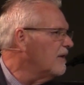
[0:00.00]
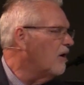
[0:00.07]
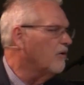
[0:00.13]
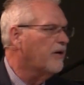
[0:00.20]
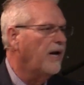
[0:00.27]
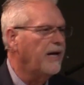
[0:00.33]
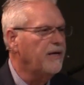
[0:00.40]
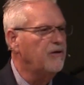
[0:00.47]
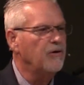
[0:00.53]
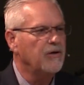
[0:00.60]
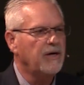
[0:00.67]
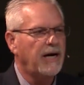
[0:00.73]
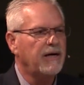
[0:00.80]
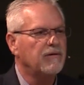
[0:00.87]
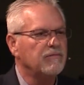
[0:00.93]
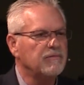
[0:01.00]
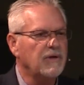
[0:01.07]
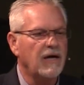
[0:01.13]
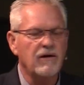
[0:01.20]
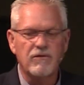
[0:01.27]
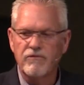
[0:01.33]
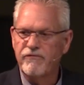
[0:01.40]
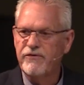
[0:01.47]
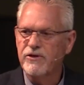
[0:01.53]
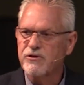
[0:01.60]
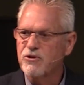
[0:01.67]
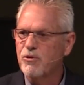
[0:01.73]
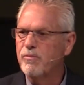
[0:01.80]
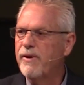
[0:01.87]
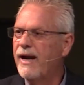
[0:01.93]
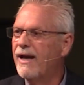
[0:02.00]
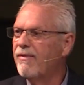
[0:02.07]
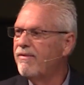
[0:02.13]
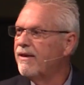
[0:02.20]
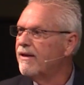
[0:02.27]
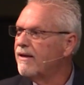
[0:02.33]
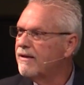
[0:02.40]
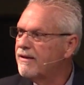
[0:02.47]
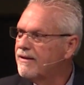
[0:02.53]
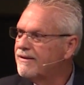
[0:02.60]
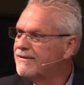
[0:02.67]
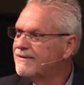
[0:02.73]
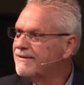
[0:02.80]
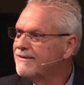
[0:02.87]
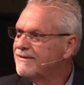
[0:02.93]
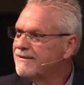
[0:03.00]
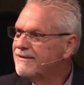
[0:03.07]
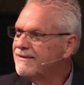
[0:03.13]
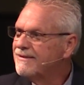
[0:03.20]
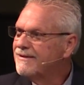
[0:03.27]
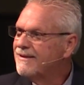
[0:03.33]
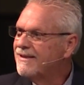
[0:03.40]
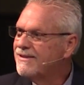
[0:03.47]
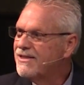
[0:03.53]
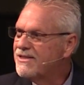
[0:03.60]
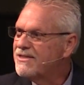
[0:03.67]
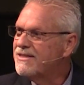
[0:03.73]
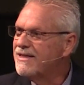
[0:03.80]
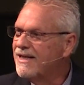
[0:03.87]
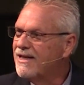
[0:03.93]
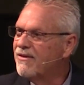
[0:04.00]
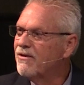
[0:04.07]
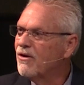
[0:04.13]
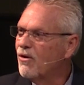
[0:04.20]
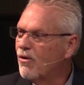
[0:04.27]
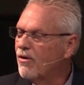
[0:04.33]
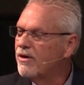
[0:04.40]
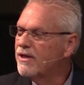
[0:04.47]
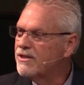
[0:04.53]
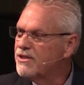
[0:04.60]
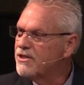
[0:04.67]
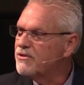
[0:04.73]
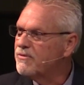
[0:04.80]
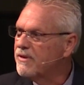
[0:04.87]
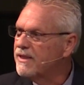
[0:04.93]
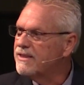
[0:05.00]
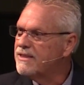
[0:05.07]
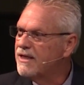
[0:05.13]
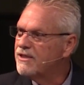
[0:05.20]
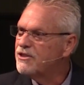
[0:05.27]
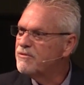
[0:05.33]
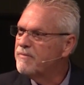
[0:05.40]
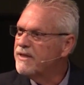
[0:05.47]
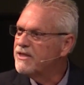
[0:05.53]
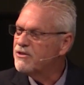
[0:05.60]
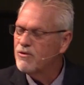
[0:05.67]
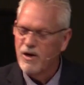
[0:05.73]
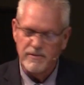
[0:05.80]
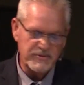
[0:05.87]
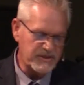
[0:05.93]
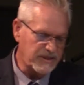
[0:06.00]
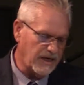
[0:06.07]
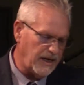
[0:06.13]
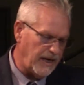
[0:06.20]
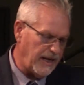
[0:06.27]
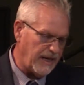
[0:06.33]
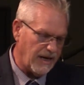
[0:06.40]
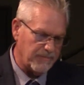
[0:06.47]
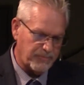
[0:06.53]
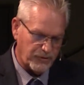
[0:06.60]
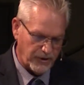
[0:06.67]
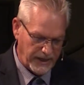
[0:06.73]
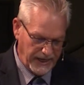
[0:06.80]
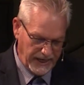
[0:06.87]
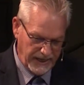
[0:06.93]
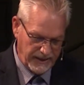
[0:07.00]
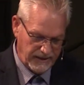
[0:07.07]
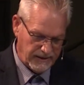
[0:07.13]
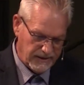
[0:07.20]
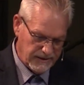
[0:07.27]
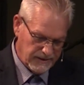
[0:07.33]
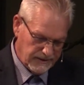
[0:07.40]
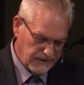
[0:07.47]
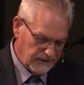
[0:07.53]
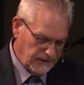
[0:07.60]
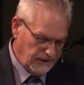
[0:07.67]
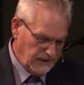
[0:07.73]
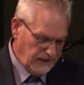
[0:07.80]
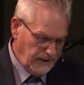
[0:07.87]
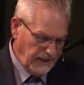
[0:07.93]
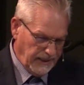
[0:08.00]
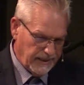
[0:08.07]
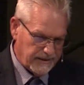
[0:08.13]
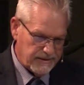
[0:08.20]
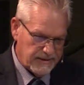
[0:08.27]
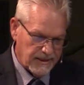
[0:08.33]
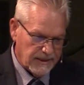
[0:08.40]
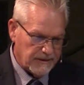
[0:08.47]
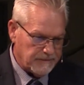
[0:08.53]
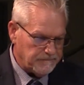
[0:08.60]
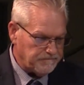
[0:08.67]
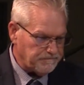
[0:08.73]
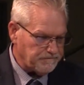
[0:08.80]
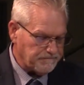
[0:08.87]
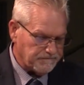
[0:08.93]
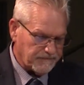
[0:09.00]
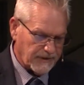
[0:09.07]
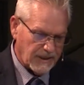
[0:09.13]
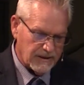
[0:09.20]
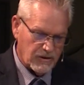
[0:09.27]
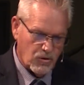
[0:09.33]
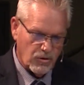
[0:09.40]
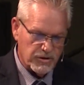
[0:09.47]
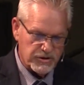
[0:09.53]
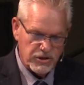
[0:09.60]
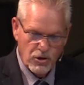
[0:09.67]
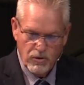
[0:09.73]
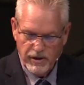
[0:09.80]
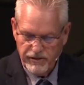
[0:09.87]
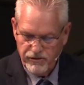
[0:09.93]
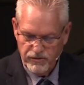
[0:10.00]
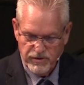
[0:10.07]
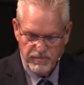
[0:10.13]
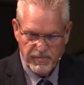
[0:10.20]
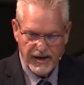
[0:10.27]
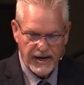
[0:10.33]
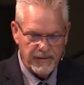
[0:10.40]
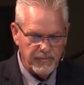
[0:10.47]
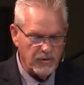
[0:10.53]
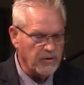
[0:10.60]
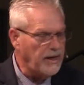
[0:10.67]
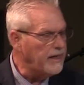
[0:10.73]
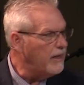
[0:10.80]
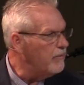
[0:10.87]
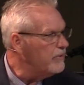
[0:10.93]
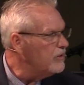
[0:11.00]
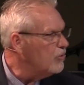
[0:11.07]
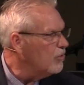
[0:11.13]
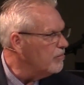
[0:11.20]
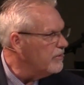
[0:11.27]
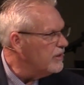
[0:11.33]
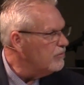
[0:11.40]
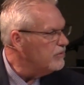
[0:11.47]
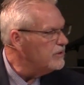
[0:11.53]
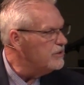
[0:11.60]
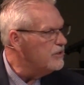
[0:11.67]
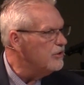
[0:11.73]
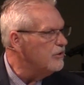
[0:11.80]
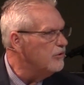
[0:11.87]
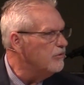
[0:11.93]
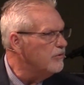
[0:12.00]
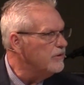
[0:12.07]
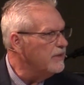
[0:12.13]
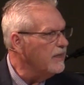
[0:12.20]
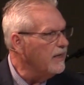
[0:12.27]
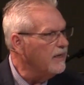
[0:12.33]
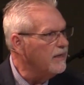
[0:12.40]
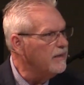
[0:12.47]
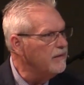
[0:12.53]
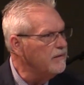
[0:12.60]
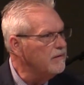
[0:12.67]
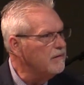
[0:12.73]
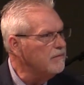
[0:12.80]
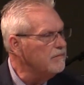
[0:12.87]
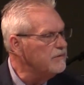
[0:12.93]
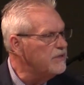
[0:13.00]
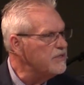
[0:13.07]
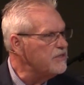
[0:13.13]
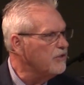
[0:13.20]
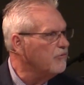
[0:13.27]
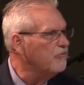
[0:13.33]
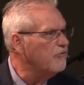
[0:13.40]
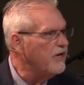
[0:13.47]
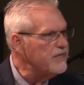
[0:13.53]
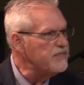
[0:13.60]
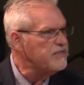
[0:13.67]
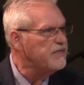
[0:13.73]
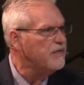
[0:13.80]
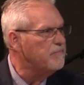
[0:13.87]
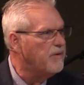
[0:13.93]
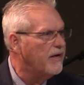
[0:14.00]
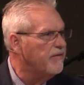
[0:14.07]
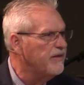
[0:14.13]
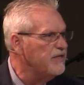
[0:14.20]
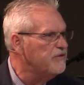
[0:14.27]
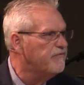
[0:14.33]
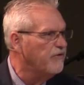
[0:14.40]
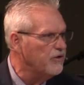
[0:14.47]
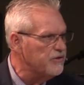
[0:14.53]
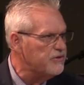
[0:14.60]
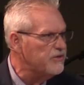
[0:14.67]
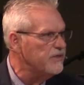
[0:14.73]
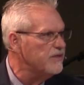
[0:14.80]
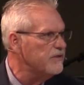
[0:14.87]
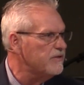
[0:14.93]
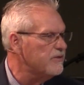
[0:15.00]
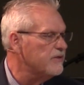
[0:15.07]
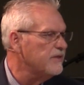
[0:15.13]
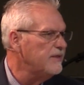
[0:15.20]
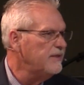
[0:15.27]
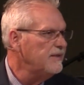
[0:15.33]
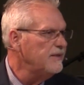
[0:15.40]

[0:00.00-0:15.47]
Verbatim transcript: Okay, good. I don't feel so bad then. I just needed the Lord to just really touch me. So I'm studying, I'm praying, and of course going through the Bible like I would normally would do, and just arrested by these verses.